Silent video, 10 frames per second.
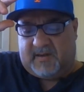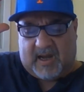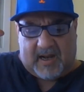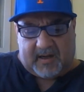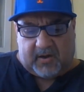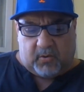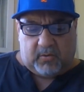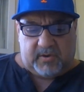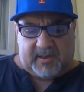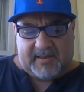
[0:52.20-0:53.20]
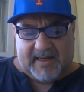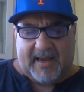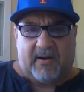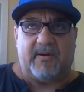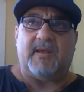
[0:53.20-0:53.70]
Kind of cools it
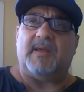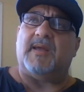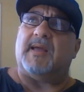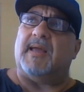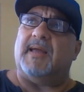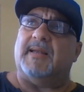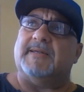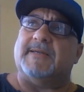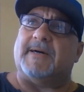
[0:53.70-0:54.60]
down. And